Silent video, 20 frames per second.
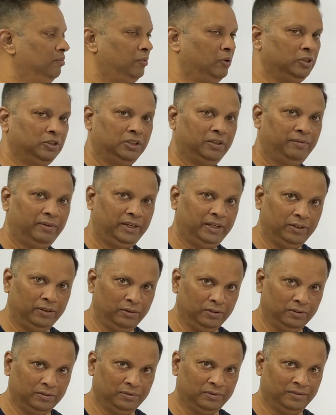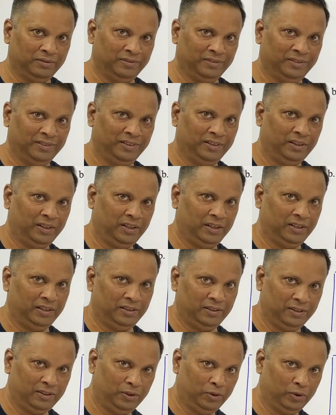pause the video
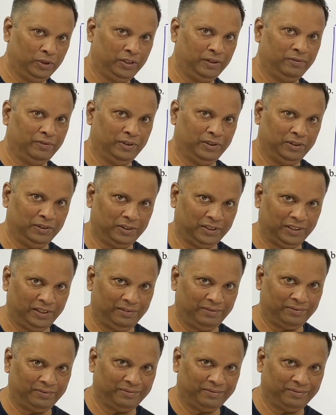and note it for yourself.